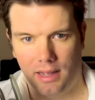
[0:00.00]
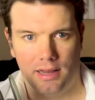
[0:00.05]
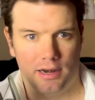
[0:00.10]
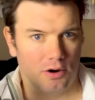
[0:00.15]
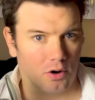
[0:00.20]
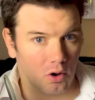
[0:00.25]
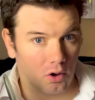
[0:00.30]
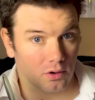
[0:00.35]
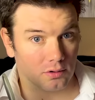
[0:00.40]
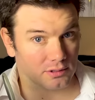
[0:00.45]
And
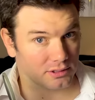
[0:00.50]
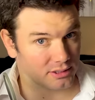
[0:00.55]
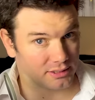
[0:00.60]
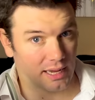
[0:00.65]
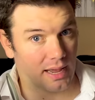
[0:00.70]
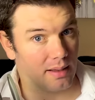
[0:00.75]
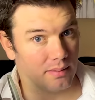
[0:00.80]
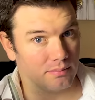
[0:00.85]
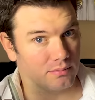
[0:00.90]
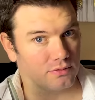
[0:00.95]
it all
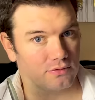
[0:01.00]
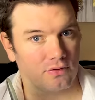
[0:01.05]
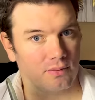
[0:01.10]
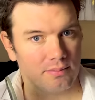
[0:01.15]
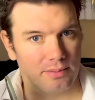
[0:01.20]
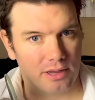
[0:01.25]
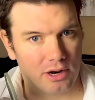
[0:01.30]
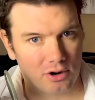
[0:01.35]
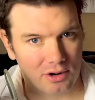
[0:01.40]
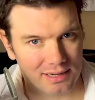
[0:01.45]
stems
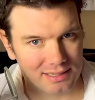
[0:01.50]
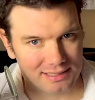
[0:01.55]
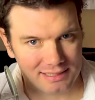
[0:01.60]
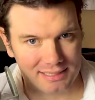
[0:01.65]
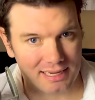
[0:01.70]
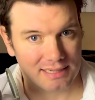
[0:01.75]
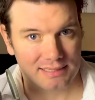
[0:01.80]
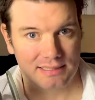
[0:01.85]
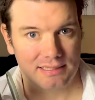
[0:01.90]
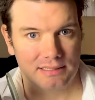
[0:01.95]
from their
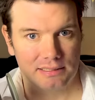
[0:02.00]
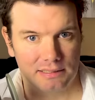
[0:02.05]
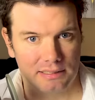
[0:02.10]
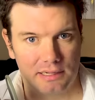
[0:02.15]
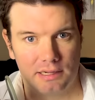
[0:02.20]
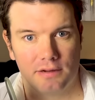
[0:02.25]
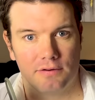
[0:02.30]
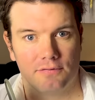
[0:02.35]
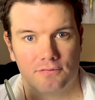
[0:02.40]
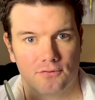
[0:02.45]
incessant
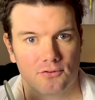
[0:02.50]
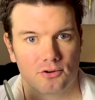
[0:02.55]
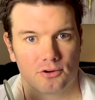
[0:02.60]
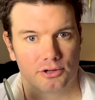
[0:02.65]
need for